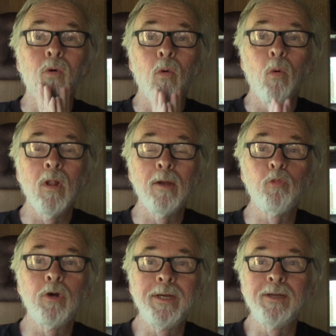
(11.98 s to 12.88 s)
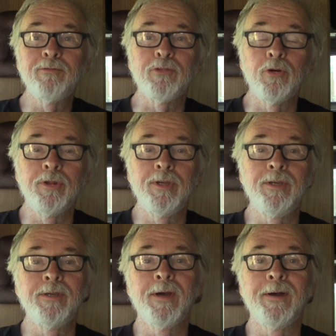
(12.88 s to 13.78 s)
While I'm waiting for
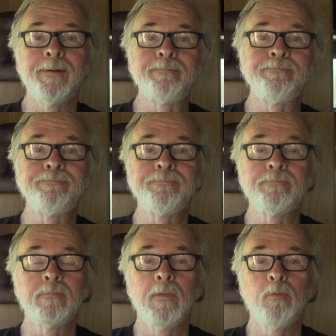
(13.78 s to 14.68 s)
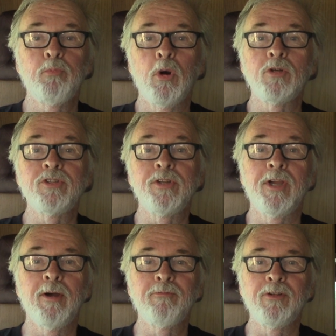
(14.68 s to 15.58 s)
the parts to
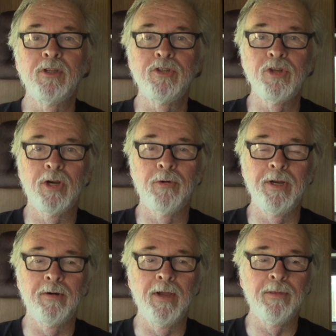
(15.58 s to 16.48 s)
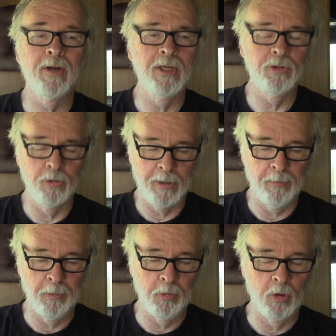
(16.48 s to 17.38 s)
come for the generator, I thought I'd do a
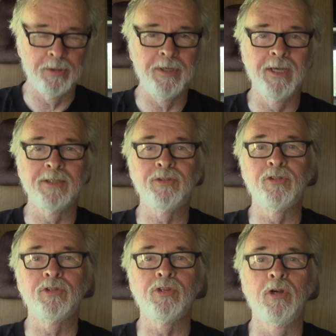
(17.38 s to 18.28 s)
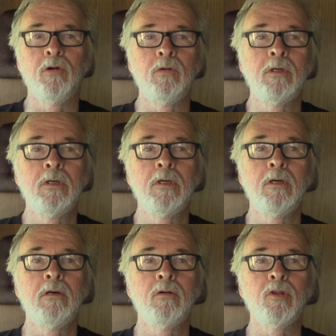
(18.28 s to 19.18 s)
couple more tests just so
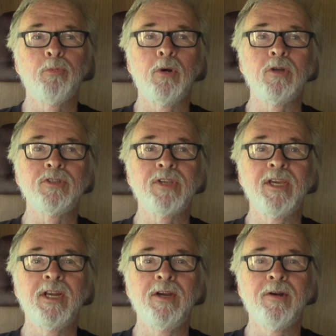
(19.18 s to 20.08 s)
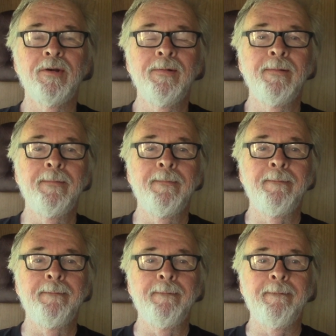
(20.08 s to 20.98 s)
when the parts get here,
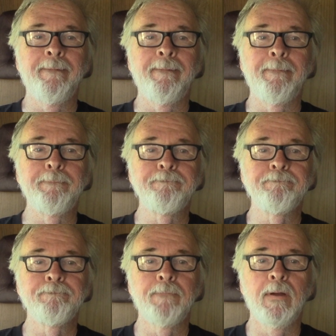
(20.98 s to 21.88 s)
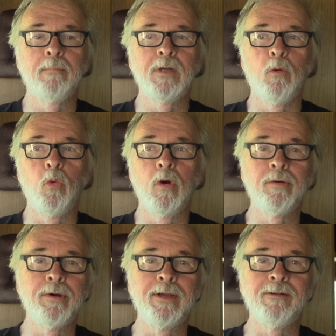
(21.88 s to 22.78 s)
I'm not
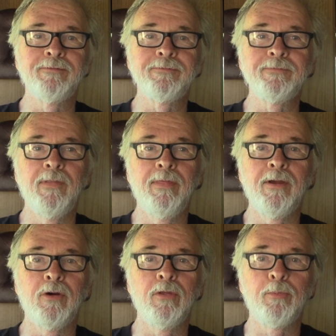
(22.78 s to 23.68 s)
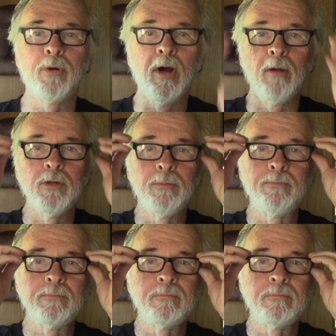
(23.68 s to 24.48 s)
wondering if they're the problem